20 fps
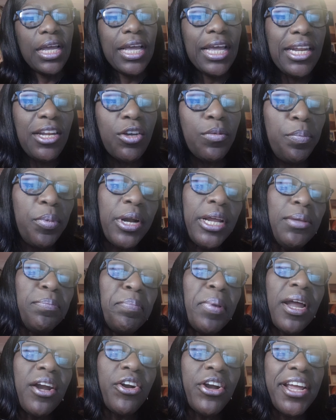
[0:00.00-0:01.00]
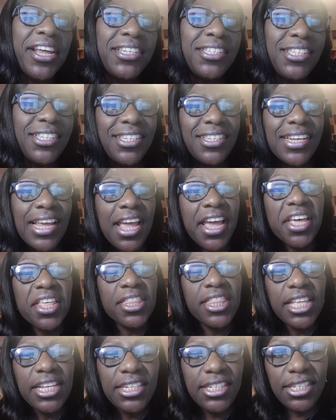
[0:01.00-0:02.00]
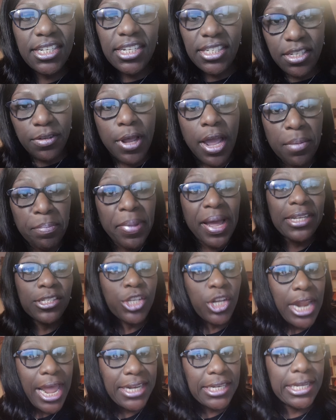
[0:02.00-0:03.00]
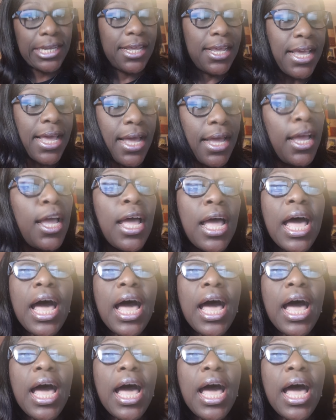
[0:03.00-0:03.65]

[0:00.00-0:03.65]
Hello, praying parents. This is uh, Pastor Lade here.